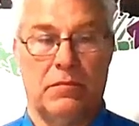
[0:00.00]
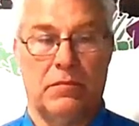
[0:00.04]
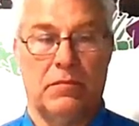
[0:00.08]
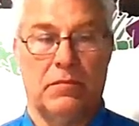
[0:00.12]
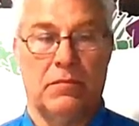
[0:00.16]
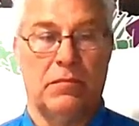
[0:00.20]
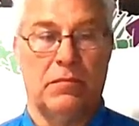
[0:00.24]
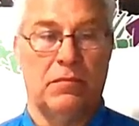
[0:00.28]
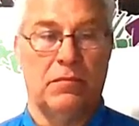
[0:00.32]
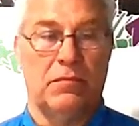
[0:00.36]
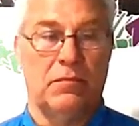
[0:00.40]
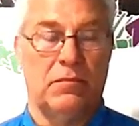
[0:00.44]

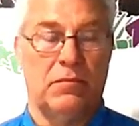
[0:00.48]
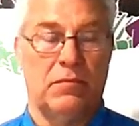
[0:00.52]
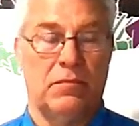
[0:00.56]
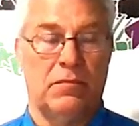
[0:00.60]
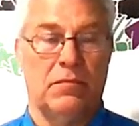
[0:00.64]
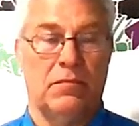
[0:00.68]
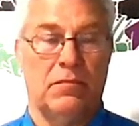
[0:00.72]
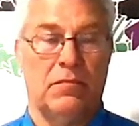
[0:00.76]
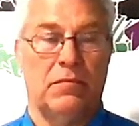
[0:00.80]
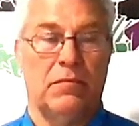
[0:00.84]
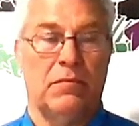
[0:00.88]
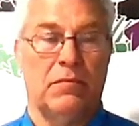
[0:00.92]

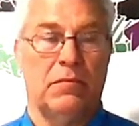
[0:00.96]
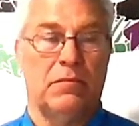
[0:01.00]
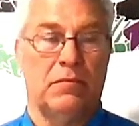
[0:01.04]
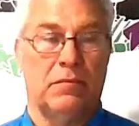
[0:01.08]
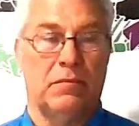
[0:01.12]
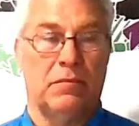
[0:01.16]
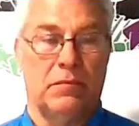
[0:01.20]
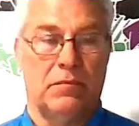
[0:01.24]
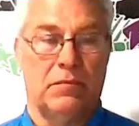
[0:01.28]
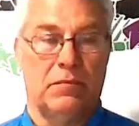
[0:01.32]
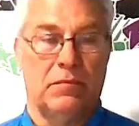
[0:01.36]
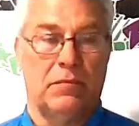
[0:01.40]

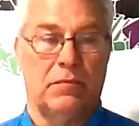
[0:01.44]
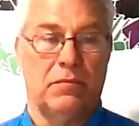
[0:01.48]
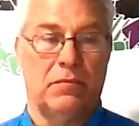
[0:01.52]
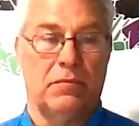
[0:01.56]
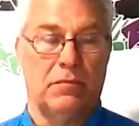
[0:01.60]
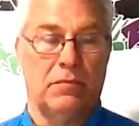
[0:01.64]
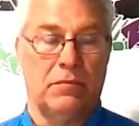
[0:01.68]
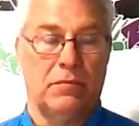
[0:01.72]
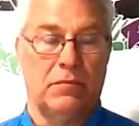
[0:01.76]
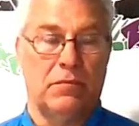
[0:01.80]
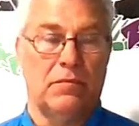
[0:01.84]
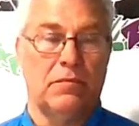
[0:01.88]

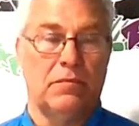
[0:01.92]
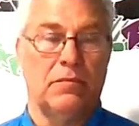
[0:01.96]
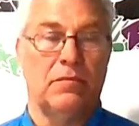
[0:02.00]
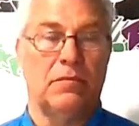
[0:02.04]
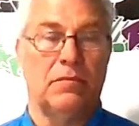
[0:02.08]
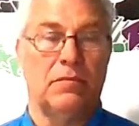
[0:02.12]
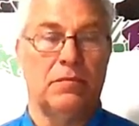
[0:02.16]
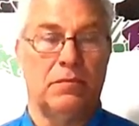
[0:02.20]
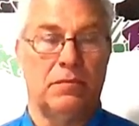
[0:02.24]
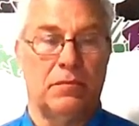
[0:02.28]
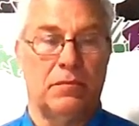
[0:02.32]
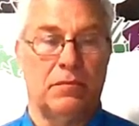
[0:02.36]

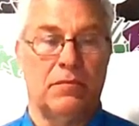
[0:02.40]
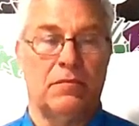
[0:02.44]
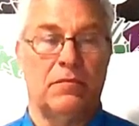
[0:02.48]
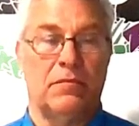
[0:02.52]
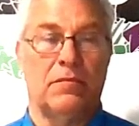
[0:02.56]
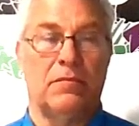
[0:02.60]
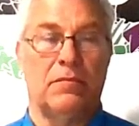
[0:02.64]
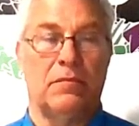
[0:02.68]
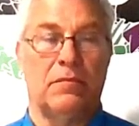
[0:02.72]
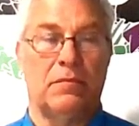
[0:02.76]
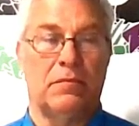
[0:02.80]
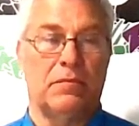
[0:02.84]

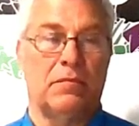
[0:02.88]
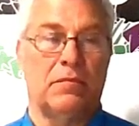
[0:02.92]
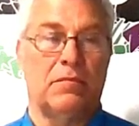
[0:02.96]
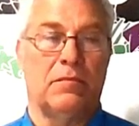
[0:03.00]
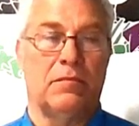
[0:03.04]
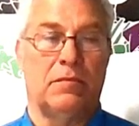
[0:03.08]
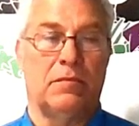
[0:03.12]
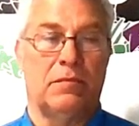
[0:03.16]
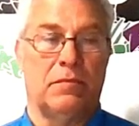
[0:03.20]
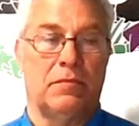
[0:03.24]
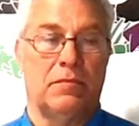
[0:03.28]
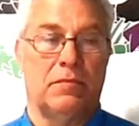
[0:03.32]

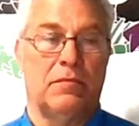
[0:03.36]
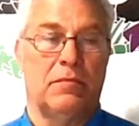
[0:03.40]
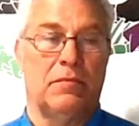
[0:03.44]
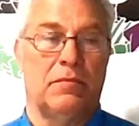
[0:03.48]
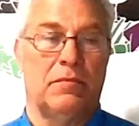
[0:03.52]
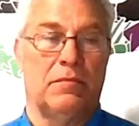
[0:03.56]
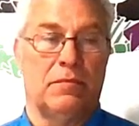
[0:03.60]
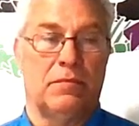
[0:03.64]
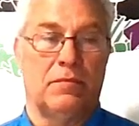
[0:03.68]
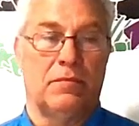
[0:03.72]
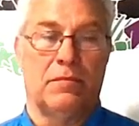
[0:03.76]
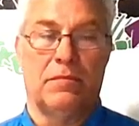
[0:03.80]

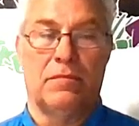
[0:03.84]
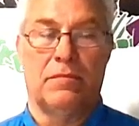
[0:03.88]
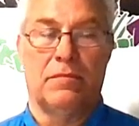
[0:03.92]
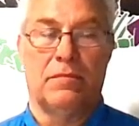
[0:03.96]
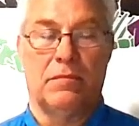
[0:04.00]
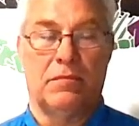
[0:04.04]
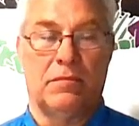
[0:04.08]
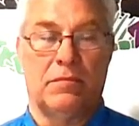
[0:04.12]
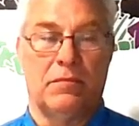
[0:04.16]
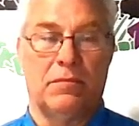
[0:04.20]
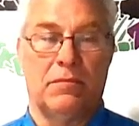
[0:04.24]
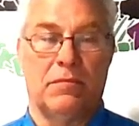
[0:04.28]

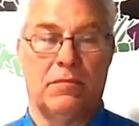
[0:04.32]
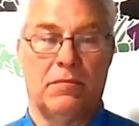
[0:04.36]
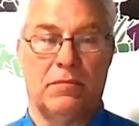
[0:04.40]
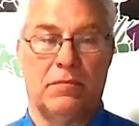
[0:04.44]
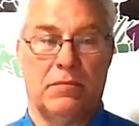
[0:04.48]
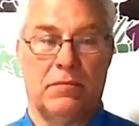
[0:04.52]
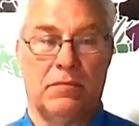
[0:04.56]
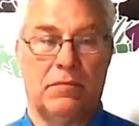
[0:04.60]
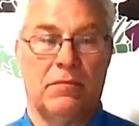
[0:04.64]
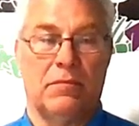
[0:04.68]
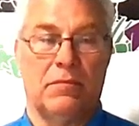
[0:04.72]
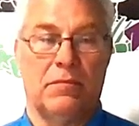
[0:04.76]

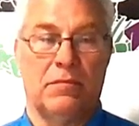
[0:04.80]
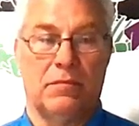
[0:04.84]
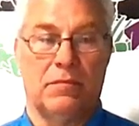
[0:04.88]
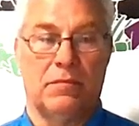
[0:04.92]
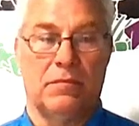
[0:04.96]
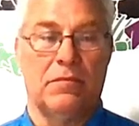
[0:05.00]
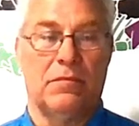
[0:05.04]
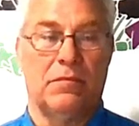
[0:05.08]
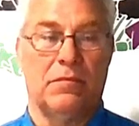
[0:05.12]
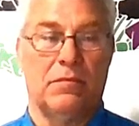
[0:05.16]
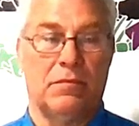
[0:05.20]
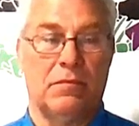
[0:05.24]

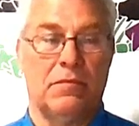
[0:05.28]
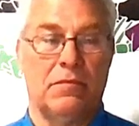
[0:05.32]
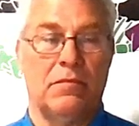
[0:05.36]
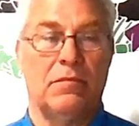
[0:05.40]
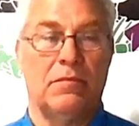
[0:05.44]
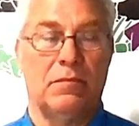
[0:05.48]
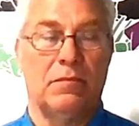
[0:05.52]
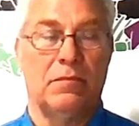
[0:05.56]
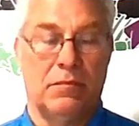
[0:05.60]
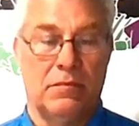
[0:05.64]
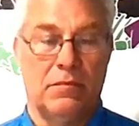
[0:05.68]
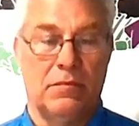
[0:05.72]

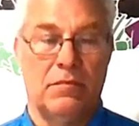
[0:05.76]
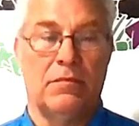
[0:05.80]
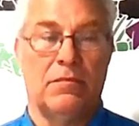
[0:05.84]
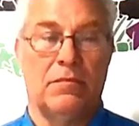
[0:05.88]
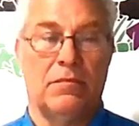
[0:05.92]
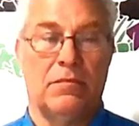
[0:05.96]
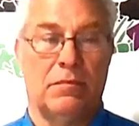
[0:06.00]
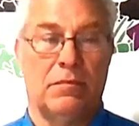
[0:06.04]
[no speech]